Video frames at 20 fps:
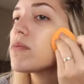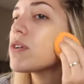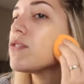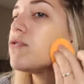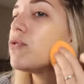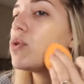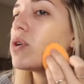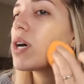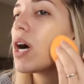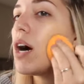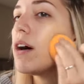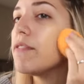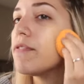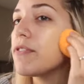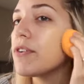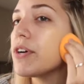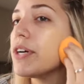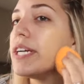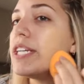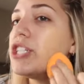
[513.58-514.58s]
full
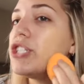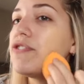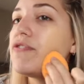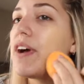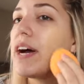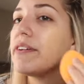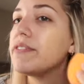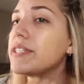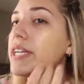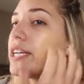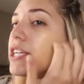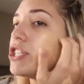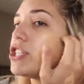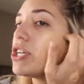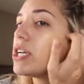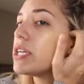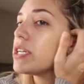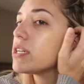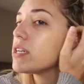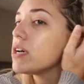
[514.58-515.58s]
coverage
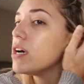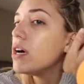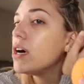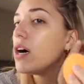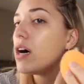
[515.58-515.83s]
foundation,